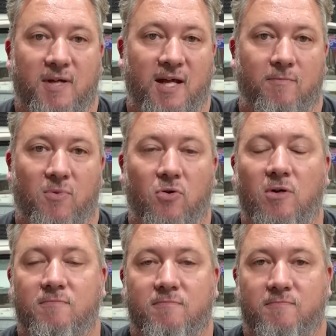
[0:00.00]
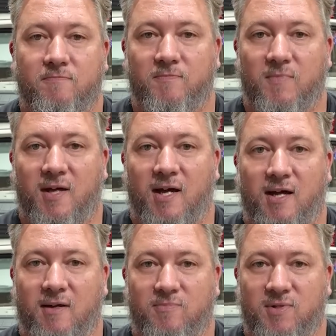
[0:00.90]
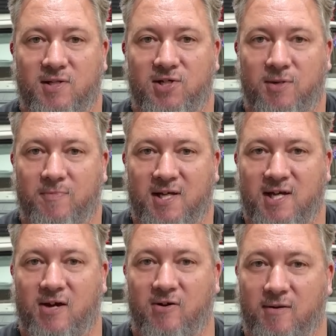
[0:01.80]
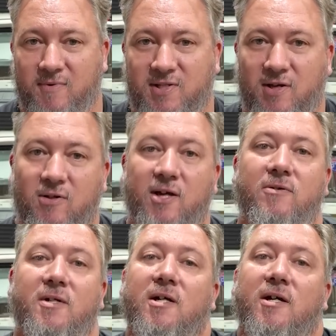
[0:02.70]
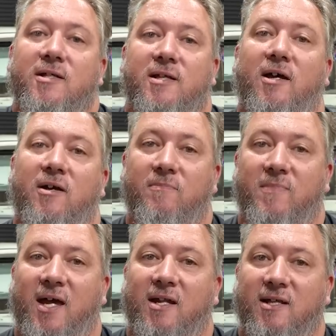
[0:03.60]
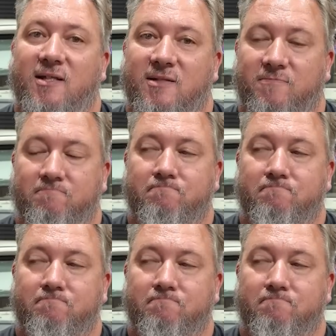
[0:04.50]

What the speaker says: and more to ship their car over solo. So that is,